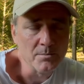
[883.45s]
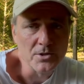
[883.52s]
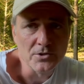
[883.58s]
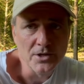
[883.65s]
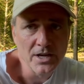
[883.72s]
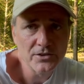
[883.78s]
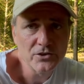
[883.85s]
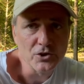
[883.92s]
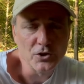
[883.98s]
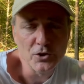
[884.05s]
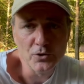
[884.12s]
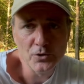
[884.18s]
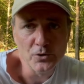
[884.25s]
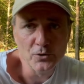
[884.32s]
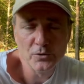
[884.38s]
you're nuts or
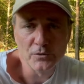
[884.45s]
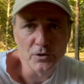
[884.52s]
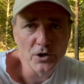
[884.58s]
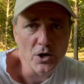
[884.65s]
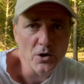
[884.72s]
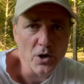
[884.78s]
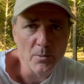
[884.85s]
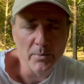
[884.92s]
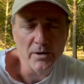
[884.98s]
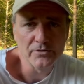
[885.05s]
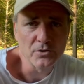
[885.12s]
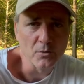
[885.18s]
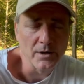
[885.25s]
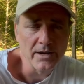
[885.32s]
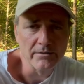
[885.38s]
cuckoos for Cocoa Puffs
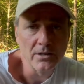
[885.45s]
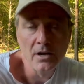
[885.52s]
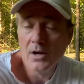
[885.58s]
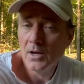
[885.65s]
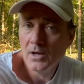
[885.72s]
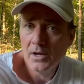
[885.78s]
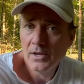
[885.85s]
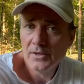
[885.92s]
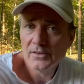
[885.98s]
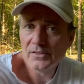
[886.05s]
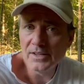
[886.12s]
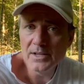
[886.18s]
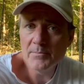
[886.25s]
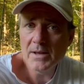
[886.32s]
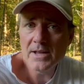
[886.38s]
or whatever.
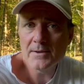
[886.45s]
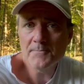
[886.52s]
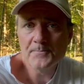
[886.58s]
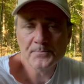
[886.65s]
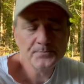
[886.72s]
Send them in.